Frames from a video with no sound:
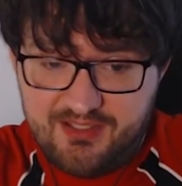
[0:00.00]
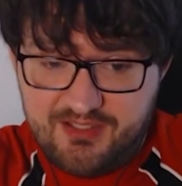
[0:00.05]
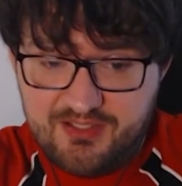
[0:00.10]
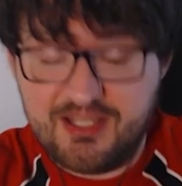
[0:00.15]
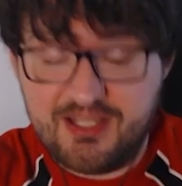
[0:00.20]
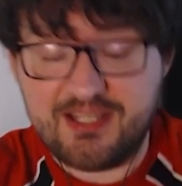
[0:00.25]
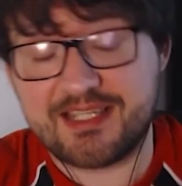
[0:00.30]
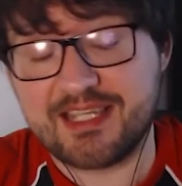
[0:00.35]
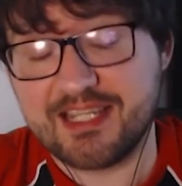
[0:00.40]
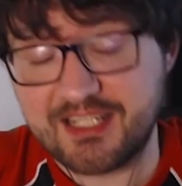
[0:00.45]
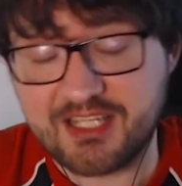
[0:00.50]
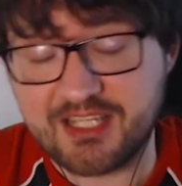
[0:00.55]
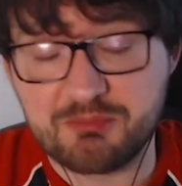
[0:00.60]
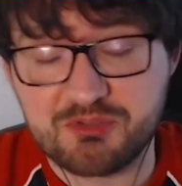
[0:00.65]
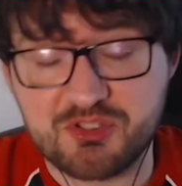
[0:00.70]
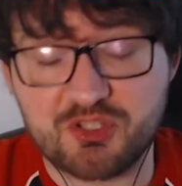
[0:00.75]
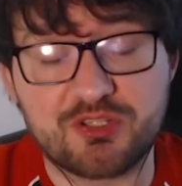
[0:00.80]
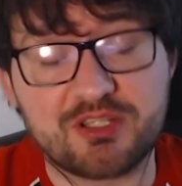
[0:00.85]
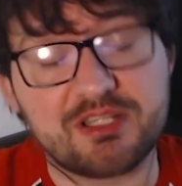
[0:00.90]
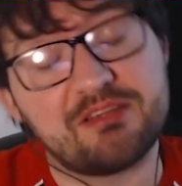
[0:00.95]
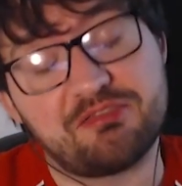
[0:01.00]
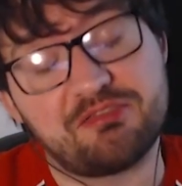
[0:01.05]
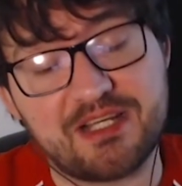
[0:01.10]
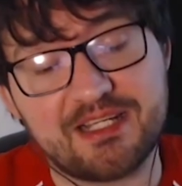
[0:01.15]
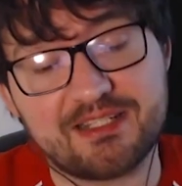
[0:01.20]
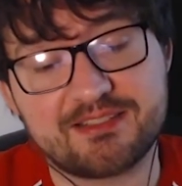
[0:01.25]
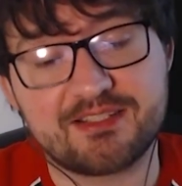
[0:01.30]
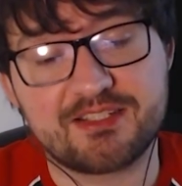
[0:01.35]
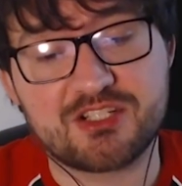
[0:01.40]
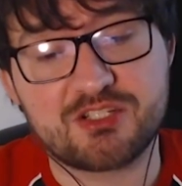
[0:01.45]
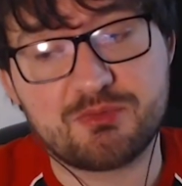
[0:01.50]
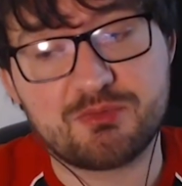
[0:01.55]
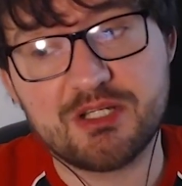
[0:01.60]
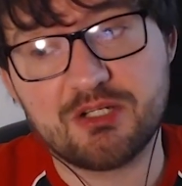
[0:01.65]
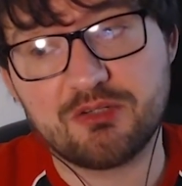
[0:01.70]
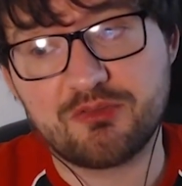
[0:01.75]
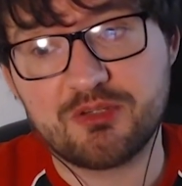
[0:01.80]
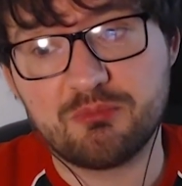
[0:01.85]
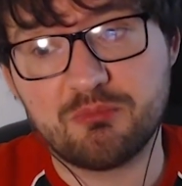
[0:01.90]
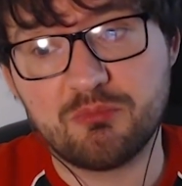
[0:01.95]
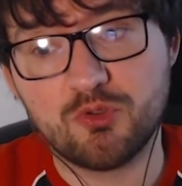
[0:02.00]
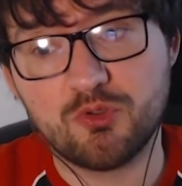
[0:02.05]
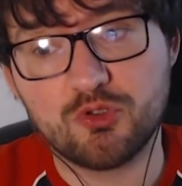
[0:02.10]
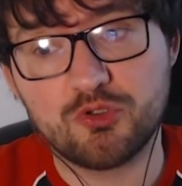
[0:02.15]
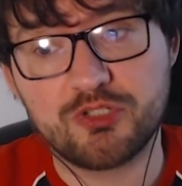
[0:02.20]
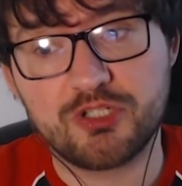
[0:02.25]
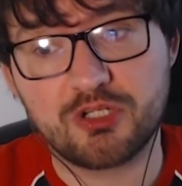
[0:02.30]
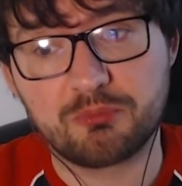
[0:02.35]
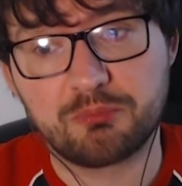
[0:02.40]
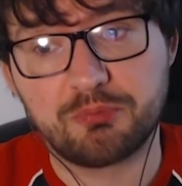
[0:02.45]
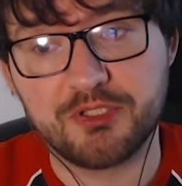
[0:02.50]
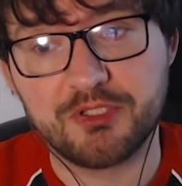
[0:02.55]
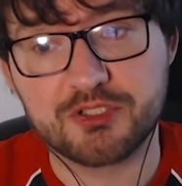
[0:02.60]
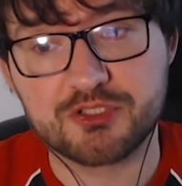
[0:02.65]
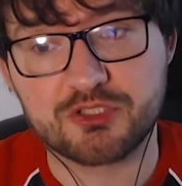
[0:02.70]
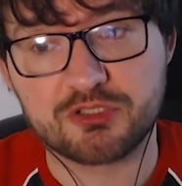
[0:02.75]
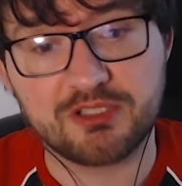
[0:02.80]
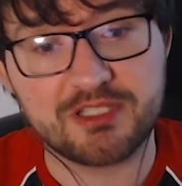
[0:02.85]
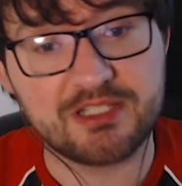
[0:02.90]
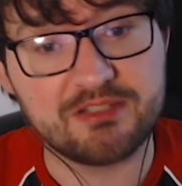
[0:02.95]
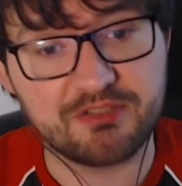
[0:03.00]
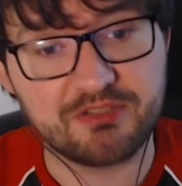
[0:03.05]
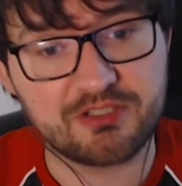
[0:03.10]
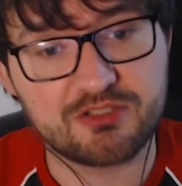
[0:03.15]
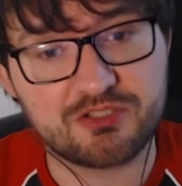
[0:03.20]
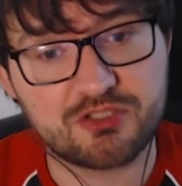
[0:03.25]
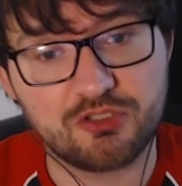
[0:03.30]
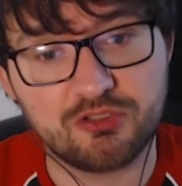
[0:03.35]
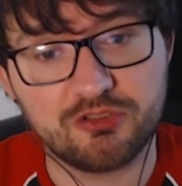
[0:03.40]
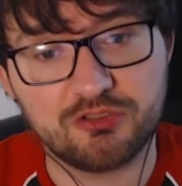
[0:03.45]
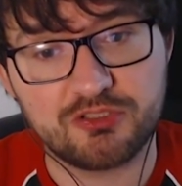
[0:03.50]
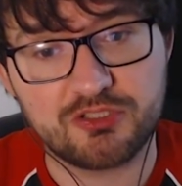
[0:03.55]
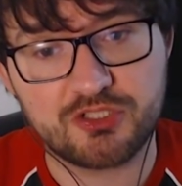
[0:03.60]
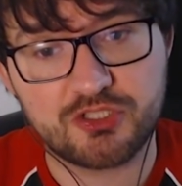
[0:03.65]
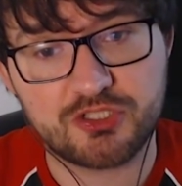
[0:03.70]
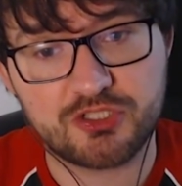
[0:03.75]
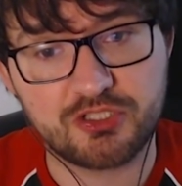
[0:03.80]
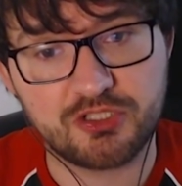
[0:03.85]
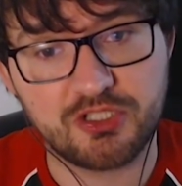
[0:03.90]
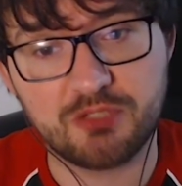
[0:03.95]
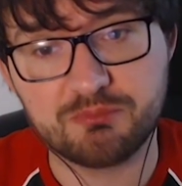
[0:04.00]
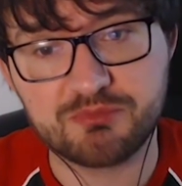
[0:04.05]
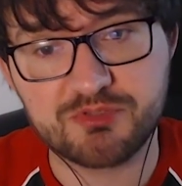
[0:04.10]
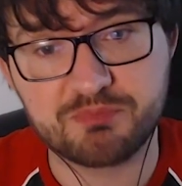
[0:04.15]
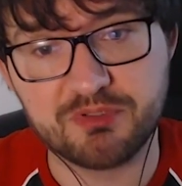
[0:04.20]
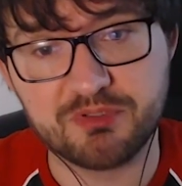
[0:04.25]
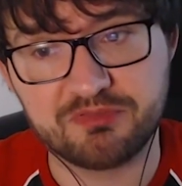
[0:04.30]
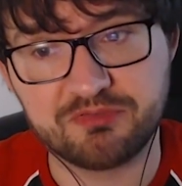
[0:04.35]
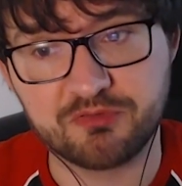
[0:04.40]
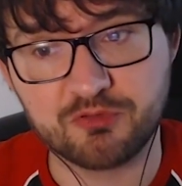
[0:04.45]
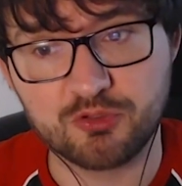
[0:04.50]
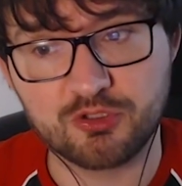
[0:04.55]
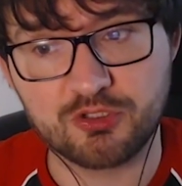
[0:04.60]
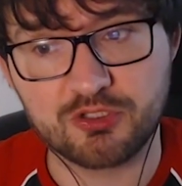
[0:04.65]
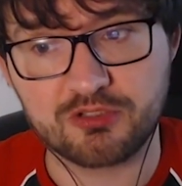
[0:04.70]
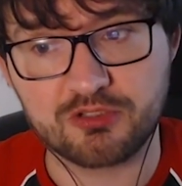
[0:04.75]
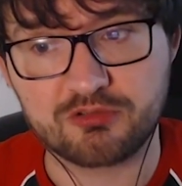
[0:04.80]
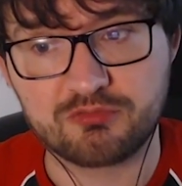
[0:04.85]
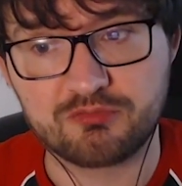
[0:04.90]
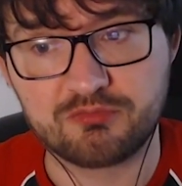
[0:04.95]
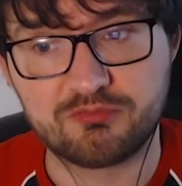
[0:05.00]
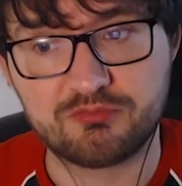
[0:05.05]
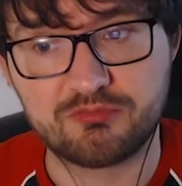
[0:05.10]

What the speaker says: Yeah, it kind of comes on to the factor as well that more young players are leaving Scottish clubs before